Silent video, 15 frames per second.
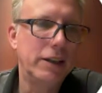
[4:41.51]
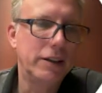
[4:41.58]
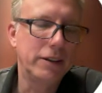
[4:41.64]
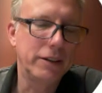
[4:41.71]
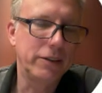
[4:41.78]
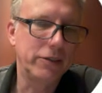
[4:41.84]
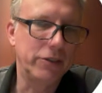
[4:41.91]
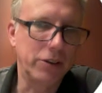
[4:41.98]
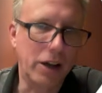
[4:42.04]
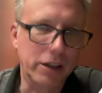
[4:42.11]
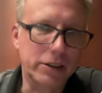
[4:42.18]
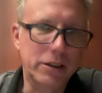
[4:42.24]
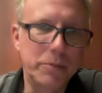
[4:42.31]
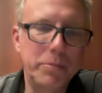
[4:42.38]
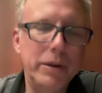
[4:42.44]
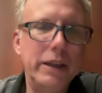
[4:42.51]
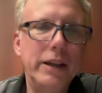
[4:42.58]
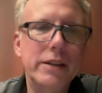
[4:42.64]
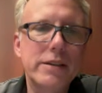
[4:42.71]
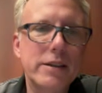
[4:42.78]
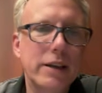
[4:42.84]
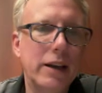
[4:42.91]
This is not
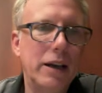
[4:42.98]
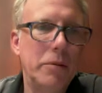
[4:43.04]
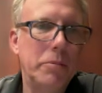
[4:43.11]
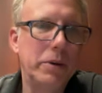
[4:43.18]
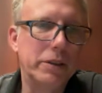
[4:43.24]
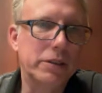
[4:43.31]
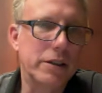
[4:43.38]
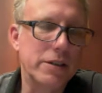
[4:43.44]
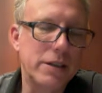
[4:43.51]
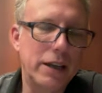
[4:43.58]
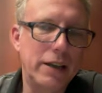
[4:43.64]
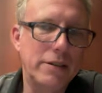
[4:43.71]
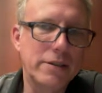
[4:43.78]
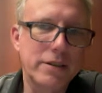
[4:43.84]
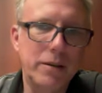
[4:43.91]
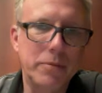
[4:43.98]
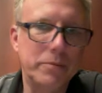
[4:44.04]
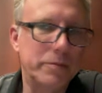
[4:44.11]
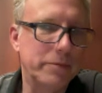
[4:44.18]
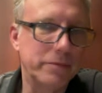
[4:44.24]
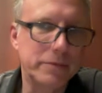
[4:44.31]
complete, but contains some